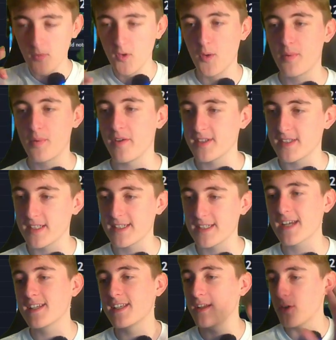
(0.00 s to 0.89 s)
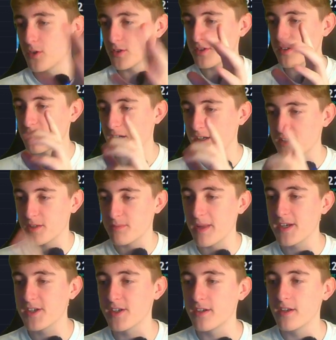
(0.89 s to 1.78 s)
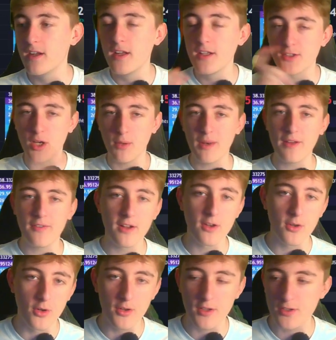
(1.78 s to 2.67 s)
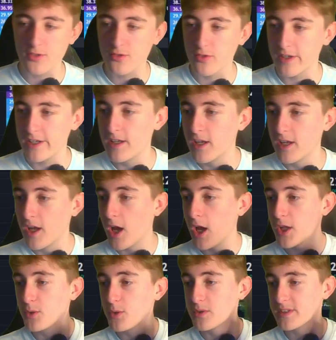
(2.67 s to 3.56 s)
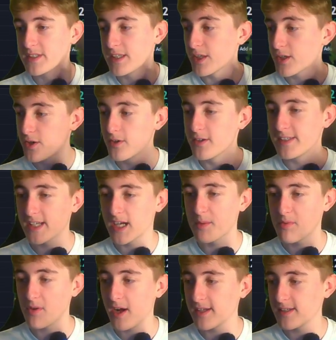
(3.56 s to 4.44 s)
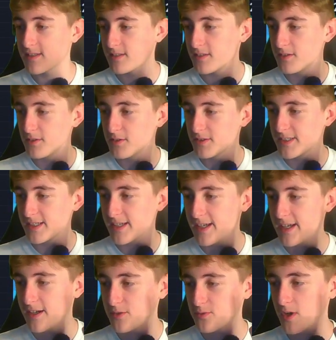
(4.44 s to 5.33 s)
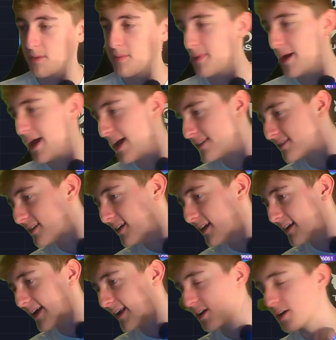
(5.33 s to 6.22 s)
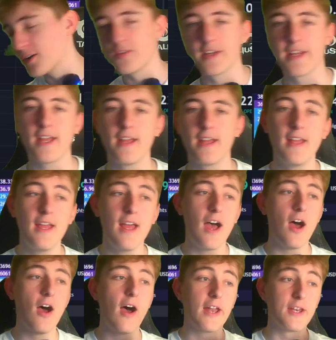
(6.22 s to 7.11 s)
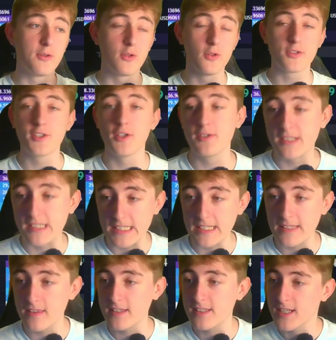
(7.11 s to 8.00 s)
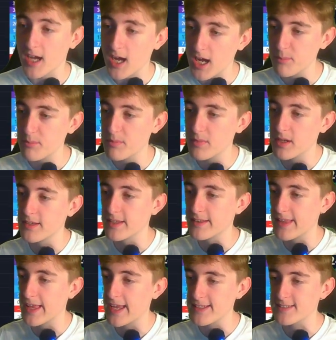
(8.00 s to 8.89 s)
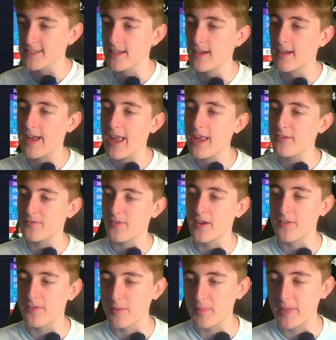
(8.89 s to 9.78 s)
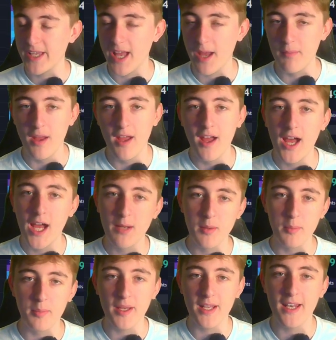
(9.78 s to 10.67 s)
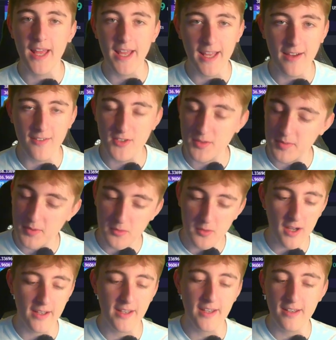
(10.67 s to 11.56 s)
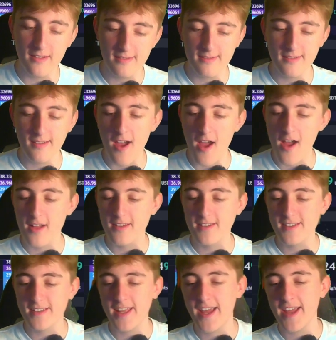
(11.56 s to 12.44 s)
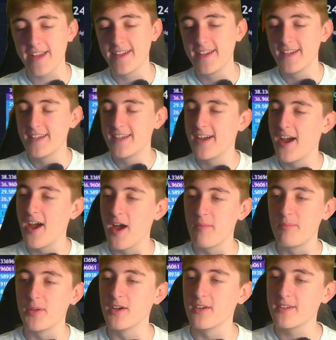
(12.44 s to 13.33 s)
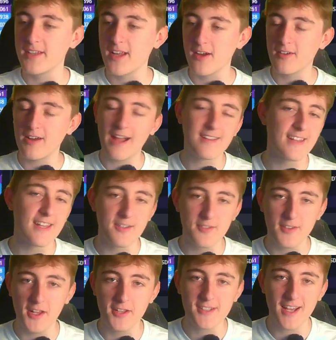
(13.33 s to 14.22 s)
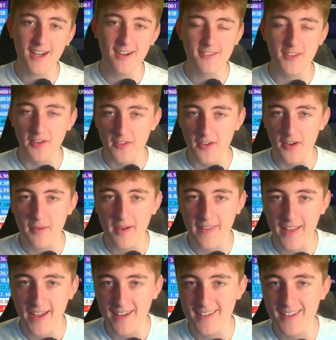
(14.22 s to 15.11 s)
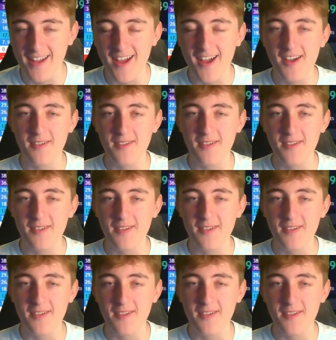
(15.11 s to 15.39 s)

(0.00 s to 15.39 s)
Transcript: I want to preface this. Actually, also, I should mention, top left-hand corner of the screen, you will see the current ticker price. You'll see it here as well, but my head's kind of covering it. And you'll also see the time and the date, 8:33 p.m. I'm a bit late. I've just been working today, but had to get the videos out. Don't worry about that.